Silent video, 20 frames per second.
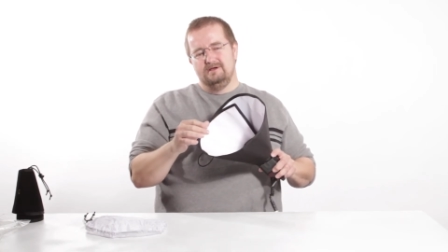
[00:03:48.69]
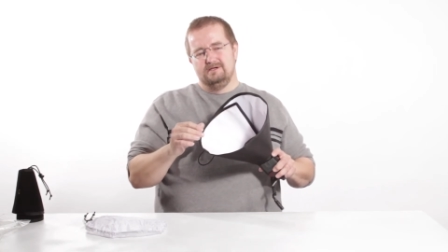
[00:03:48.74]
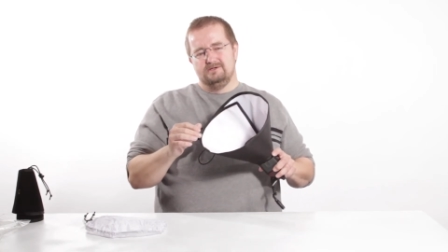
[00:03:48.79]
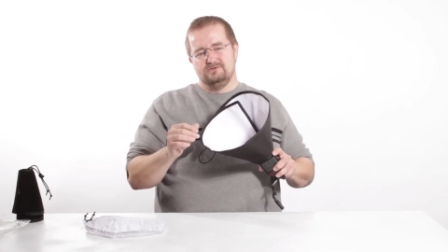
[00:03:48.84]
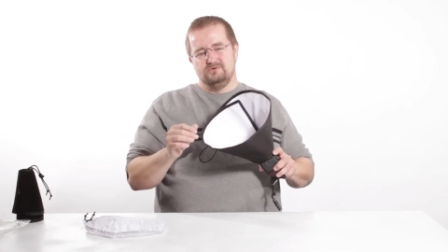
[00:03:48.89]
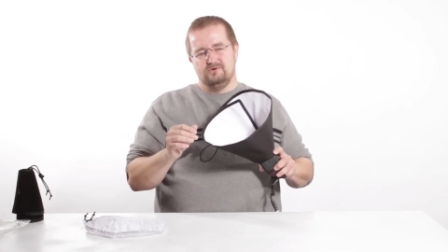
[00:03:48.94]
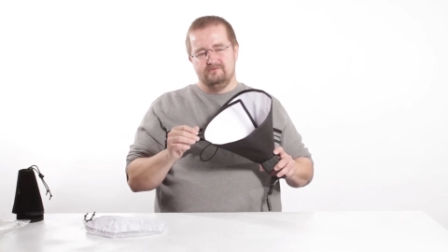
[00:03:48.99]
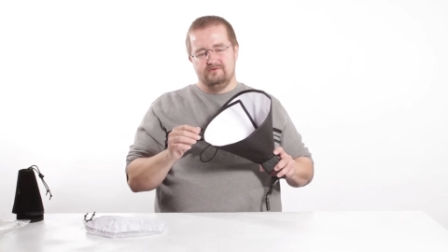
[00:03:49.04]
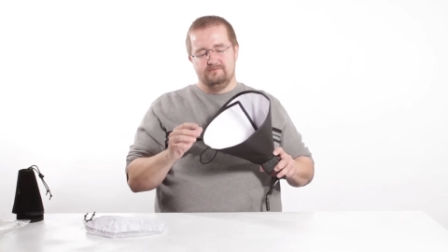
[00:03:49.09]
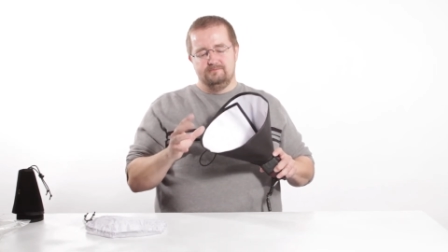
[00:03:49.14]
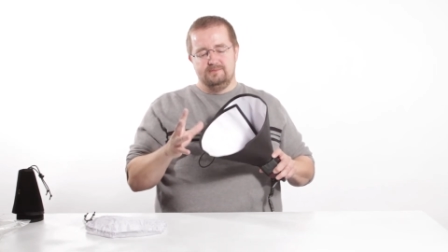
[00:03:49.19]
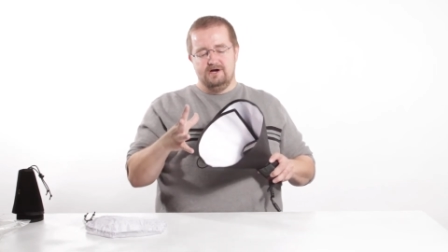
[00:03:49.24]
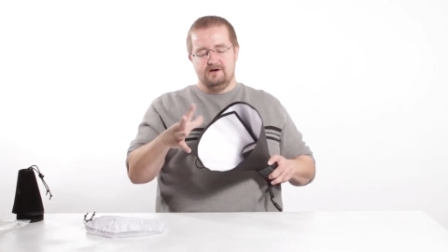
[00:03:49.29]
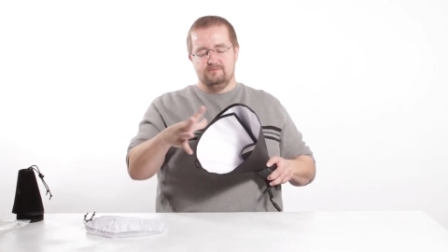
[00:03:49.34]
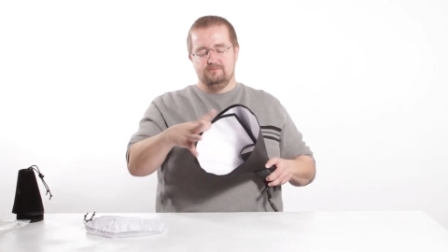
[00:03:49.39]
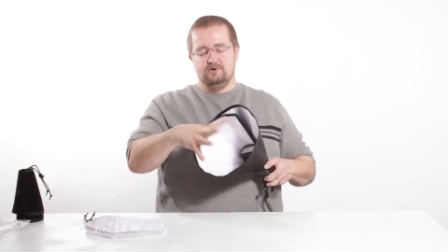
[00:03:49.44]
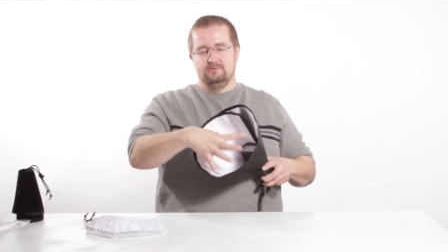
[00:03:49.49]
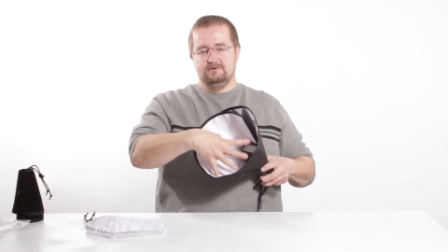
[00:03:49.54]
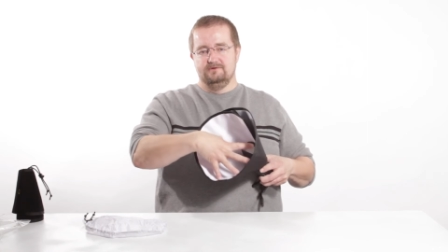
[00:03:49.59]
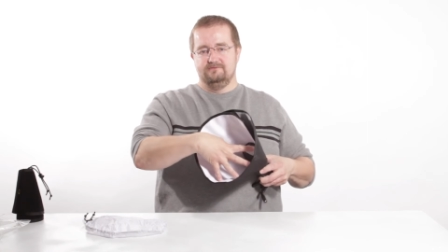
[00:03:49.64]
sort of a
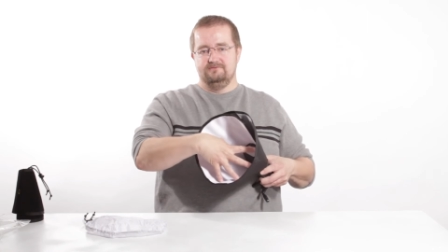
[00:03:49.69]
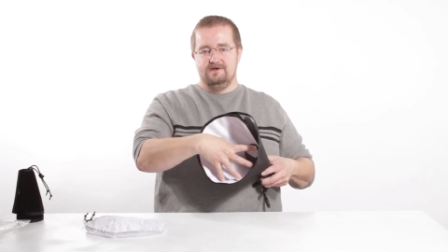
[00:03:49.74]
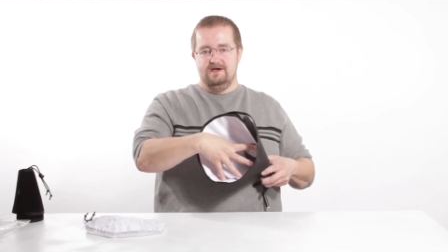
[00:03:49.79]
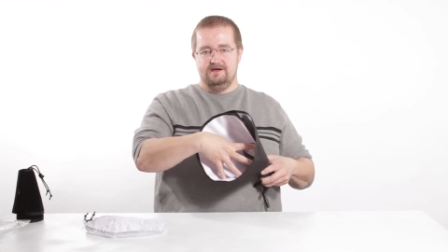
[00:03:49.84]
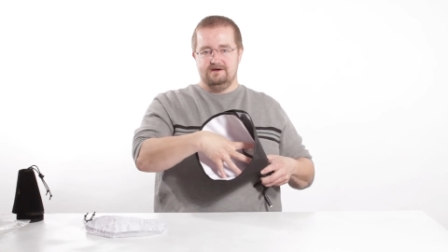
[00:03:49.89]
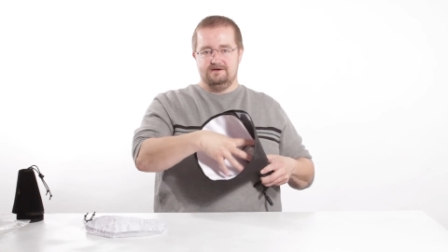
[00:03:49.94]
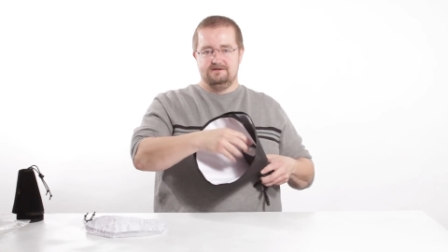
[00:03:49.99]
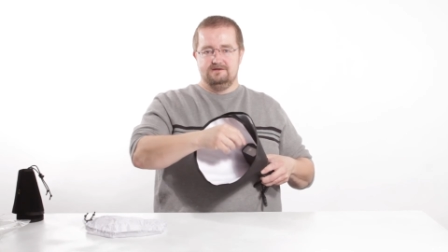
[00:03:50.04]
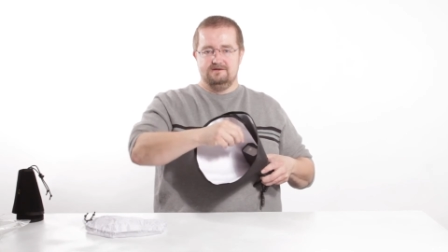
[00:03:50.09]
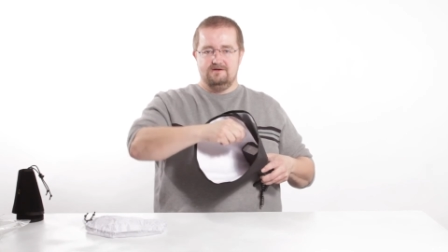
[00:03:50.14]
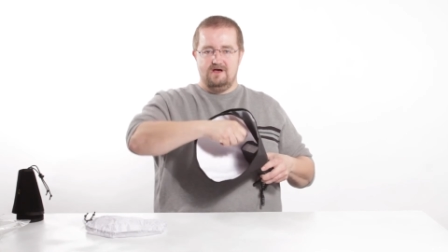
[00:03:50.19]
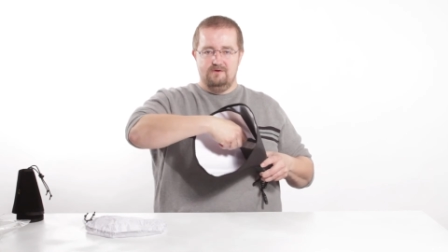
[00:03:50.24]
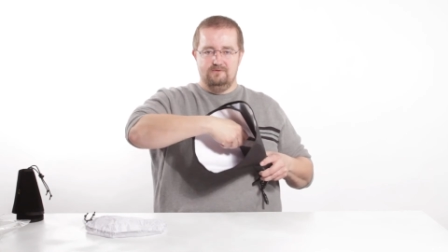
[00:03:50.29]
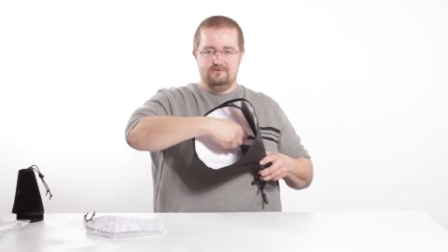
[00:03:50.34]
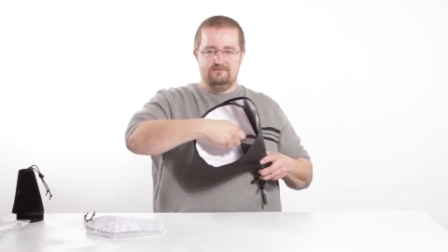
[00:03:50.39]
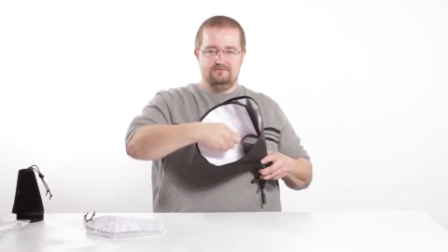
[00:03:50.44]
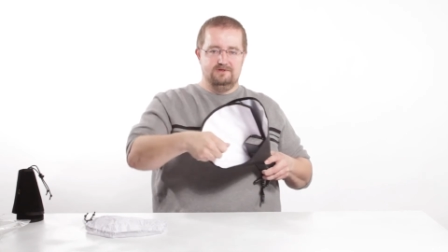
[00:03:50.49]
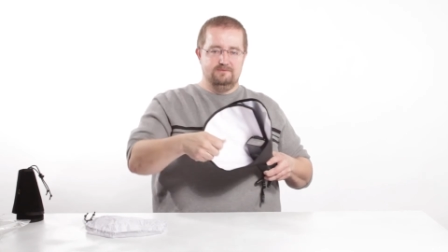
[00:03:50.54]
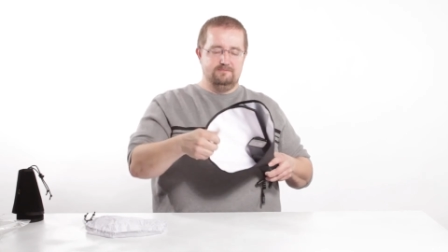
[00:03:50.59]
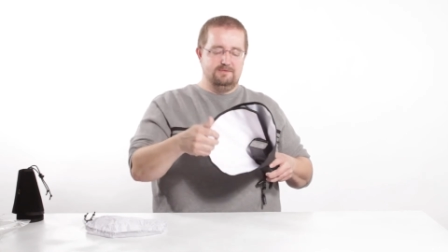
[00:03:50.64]
bearable effect, I would
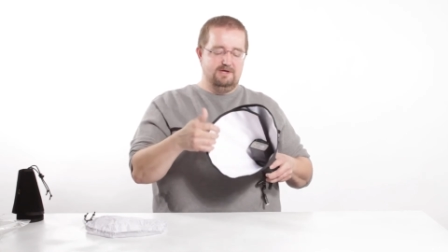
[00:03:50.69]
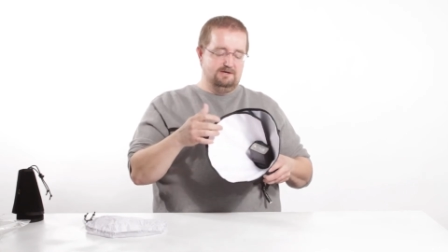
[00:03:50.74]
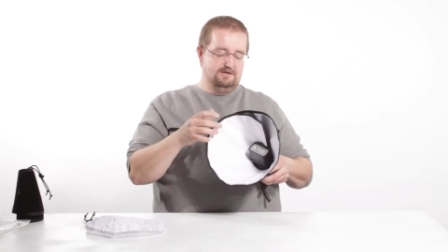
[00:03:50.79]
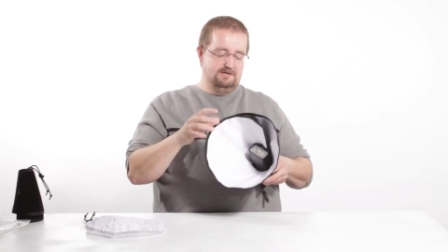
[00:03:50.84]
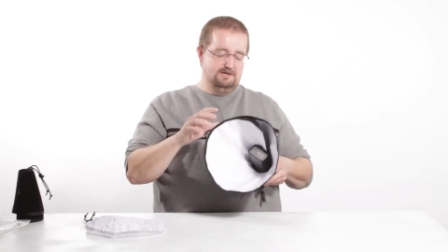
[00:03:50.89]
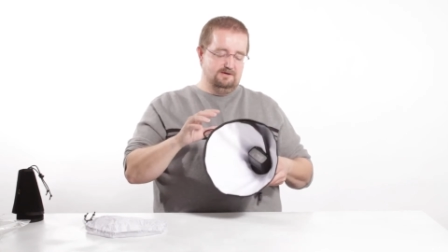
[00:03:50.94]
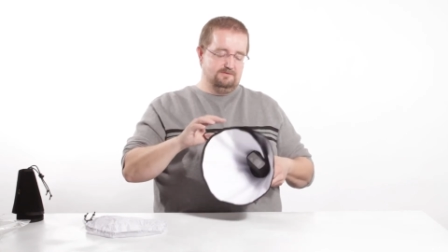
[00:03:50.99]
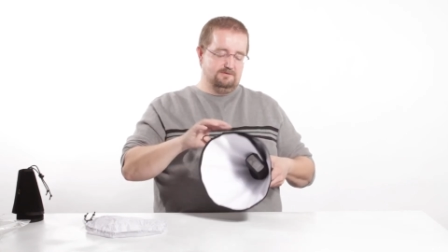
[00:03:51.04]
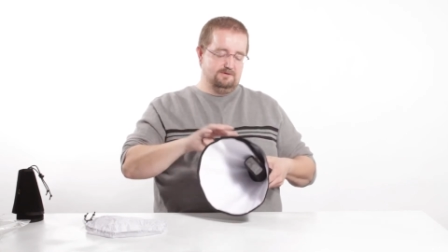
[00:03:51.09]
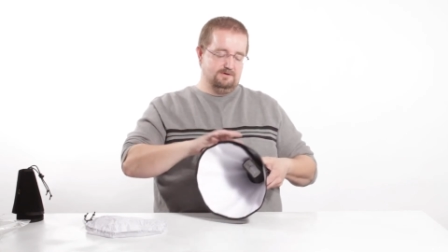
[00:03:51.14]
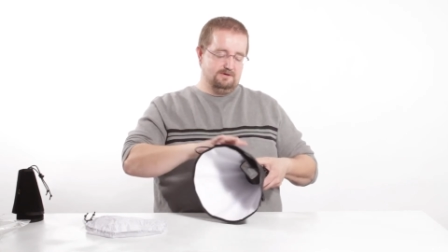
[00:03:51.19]
flip that down.